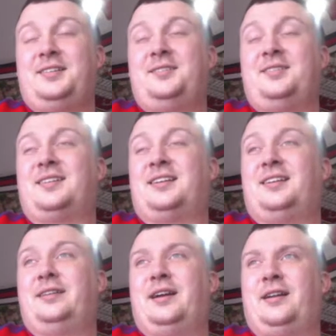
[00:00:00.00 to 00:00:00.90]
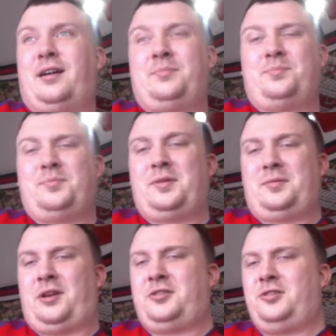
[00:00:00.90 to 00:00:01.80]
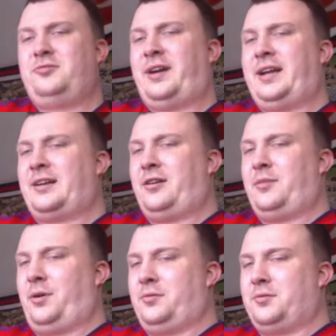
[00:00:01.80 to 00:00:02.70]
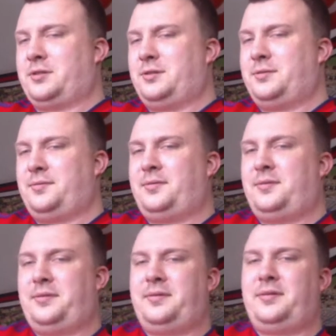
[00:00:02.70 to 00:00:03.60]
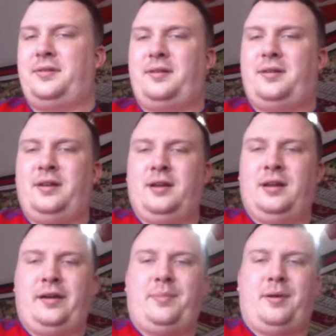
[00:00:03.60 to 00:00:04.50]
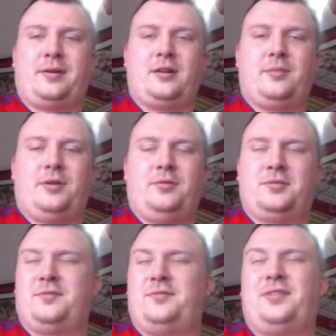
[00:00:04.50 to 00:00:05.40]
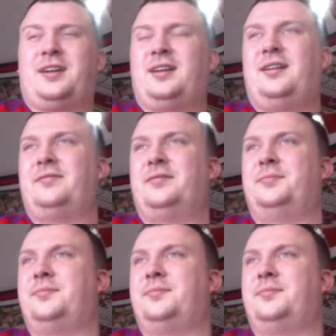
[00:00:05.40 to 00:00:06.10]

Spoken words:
Okay, yeah, I do rate cola bottles. Haribo cola bottles. Fucking love them.